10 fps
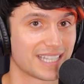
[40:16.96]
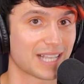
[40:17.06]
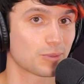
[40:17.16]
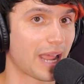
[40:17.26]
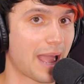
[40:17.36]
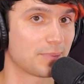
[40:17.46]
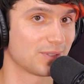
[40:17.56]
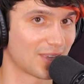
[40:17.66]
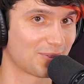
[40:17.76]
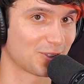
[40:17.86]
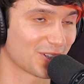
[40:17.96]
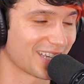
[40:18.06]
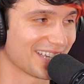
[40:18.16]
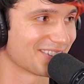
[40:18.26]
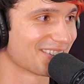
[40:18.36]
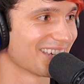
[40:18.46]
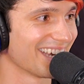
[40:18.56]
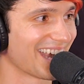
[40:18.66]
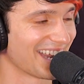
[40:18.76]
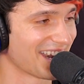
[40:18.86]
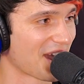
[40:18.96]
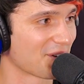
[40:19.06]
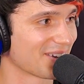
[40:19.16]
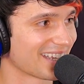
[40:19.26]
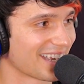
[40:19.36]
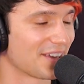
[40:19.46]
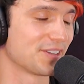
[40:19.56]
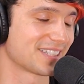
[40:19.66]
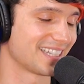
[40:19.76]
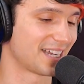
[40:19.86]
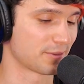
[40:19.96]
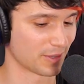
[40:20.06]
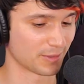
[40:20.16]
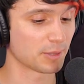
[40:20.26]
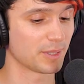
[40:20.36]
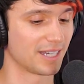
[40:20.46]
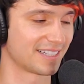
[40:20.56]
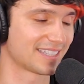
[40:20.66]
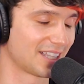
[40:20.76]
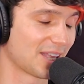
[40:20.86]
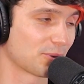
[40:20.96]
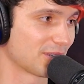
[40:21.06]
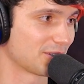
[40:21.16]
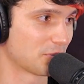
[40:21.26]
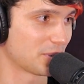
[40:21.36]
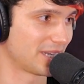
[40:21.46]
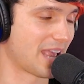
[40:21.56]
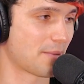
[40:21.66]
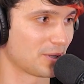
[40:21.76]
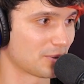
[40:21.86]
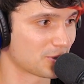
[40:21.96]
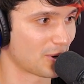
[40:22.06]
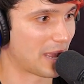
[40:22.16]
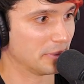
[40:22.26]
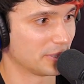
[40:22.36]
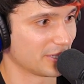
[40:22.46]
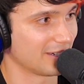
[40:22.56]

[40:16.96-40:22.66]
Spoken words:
that's what happens after a kiss. And now, honestly, to be honest, I really couldn't be any happier. I'm so happy you're here.